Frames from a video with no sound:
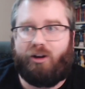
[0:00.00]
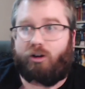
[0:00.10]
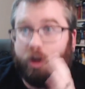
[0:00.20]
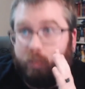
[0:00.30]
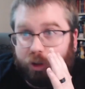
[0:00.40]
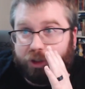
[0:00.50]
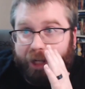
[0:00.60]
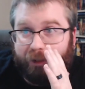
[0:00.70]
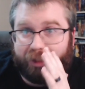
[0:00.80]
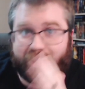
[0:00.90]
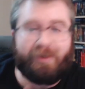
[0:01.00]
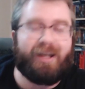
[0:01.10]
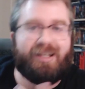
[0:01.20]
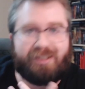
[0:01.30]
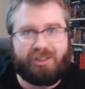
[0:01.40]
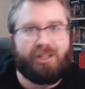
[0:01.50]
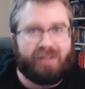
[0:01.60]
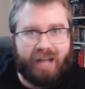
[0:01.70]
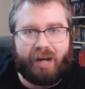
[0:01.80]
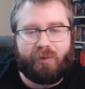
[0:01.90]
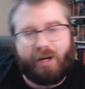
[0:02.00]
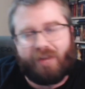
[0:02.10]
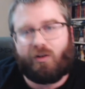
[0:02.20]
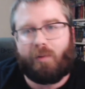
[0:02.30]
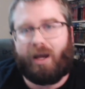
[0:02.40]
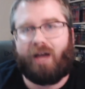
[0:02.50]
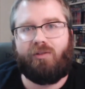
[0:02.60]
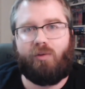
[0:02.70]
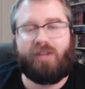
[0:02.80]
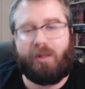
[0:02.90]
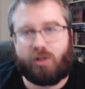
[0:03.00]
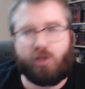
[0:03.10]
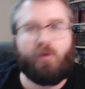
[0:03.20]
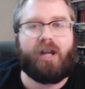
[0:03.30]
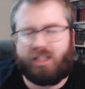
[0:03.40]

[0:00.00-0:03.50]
you know, no more secrets, because she lied or whatever about what they were doing.